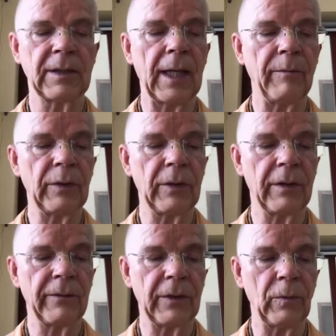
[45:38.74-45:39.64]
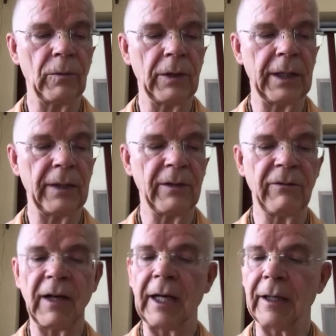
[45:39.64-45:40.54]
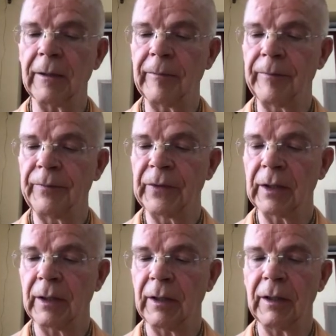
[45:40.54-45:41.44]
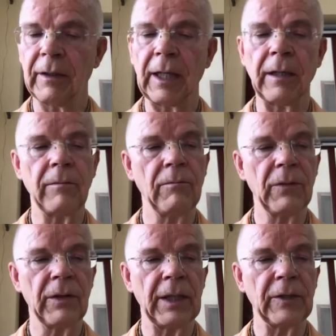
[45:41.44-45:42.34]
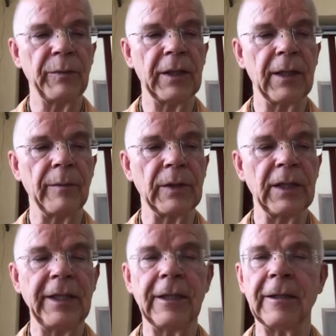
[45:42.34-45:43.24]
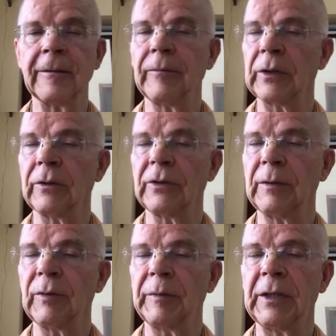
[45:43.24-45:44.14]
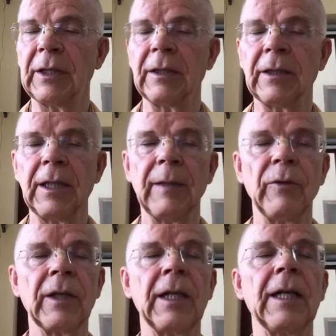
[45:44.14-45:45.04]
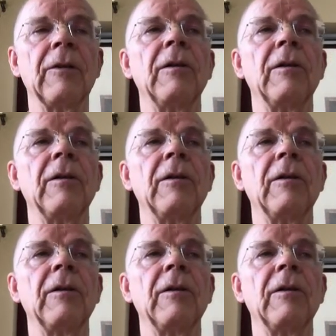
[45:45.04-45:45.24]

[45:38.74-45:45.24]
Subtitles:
example of the wood and the fire, and then things become clear, ¿no? Simplemente tenemos que